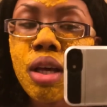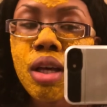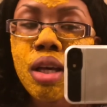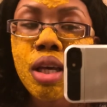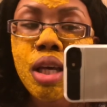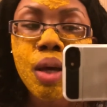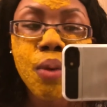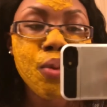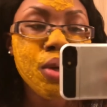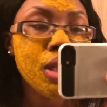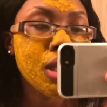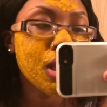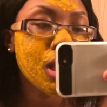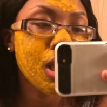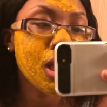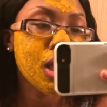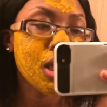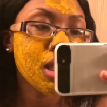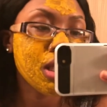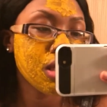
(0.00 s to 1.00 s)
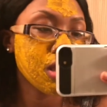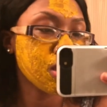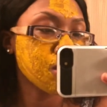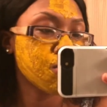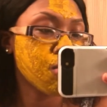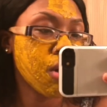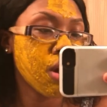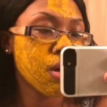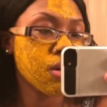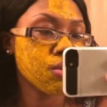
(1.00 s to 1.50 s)
Can we just get into these
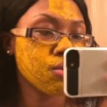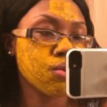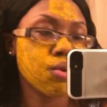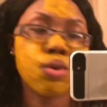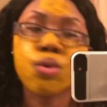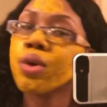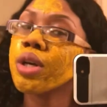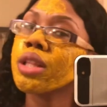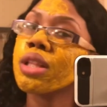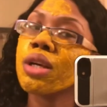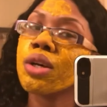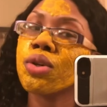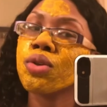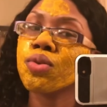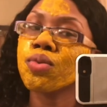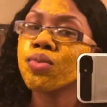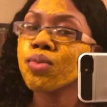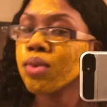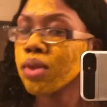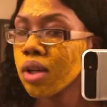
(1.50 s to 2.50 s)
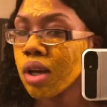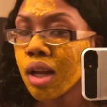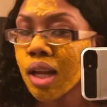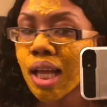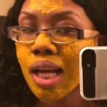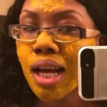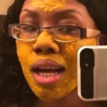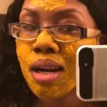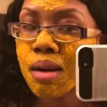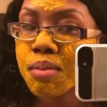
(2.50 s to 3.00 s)
brows real quick, though? Y'all,
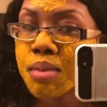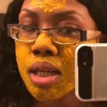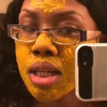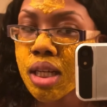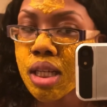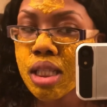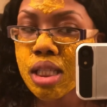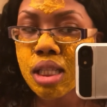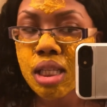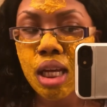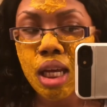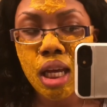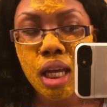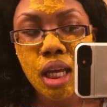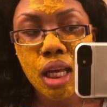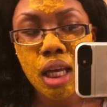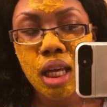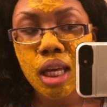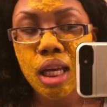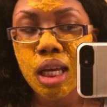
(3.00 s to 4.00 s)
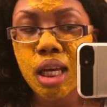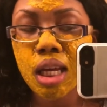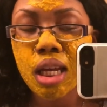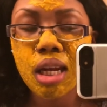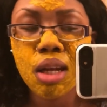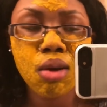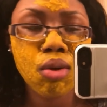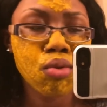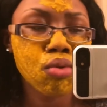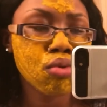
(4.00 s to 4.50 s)
I got them done today,
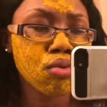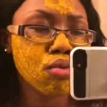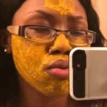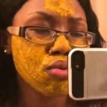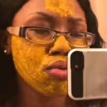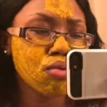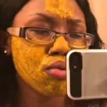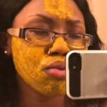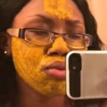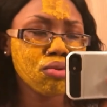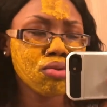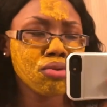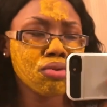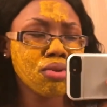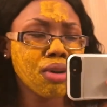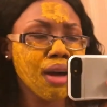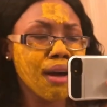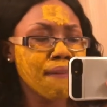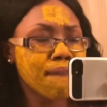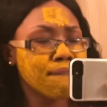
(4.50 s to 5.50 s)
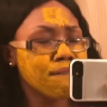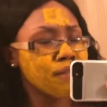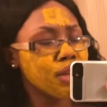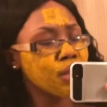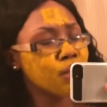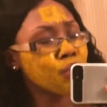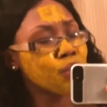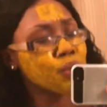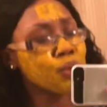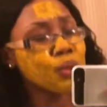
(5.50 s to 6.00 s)
and ooh, I
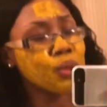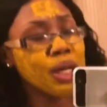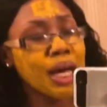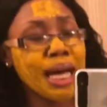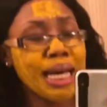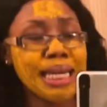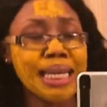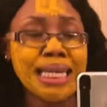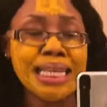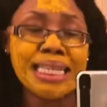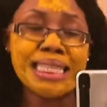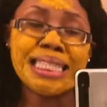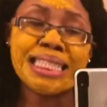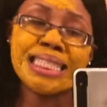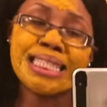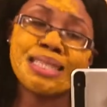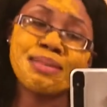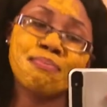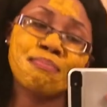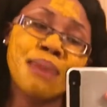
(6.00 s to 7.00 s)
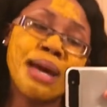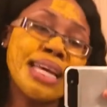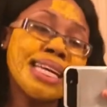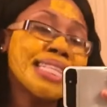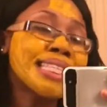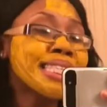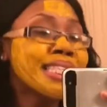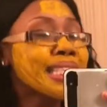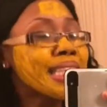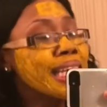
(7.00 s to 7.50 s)
feel kind of
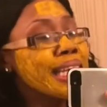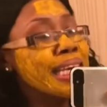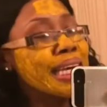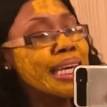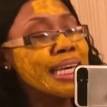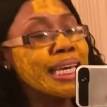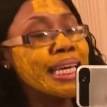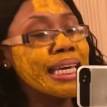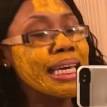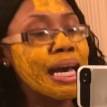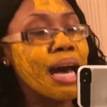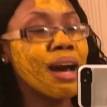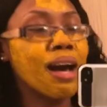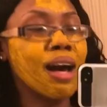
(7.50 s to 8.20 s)
spicy.